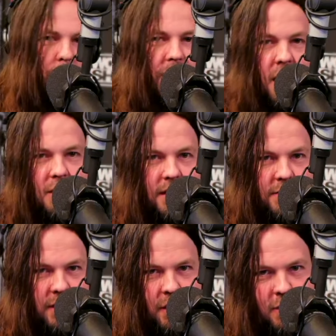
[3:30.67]
We all live
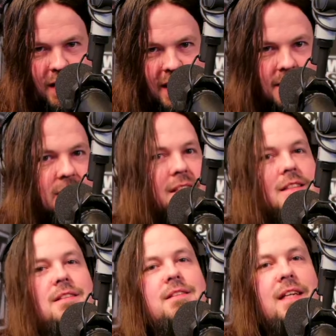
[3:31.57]
and learn, right?
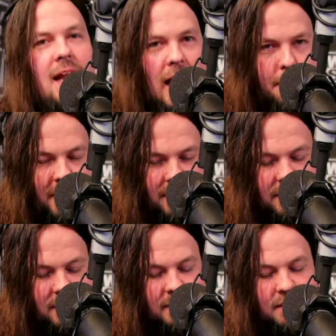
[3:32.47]
It happens. I